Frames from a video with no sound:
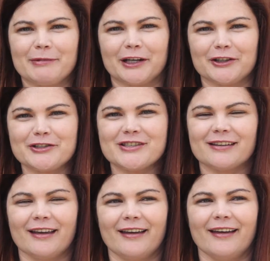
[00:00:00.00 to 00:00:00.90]
Buttars,
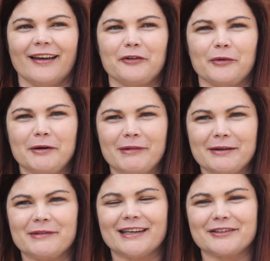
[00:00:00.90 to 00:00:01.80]
and what
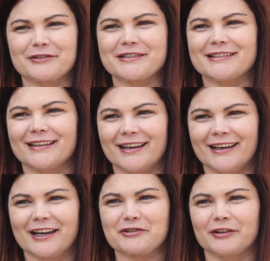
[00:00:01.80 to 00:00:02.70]
made me interested in
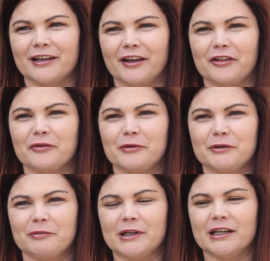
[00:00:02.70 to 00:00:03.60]
natural health
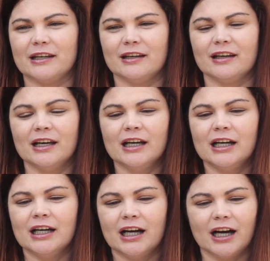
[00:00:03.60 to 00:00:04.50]
would be
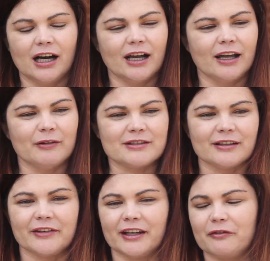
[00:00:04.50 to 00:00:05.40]
I was
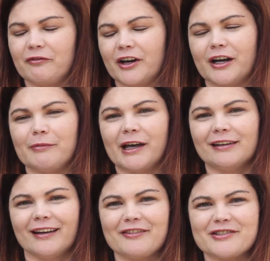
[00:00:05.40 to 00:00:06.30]
living a very
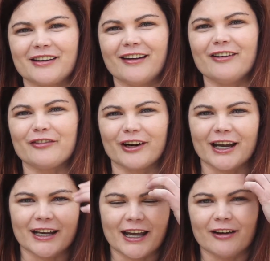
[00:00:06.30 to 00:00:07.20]
bad lifestyle for
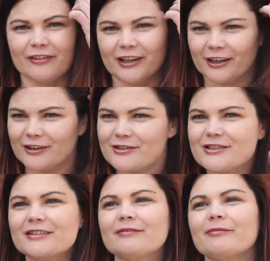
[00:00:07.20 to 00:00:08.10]
eight and a half
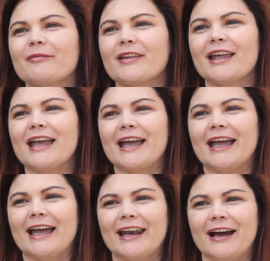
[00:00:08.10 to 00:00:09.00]
years,
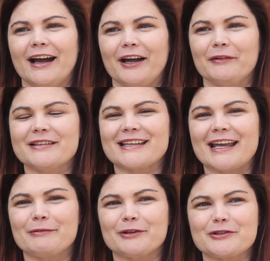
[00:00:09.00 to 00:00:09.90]
and I was
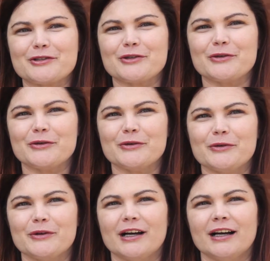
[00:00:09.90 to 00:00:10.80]
able
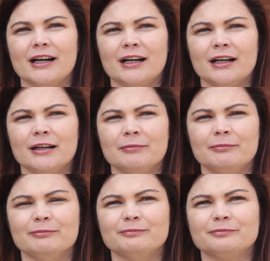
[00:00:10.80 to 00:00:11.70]
to
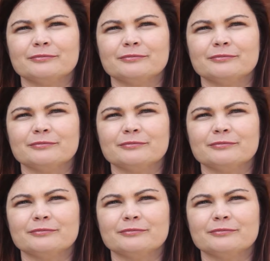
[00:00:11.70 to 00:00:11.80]
um,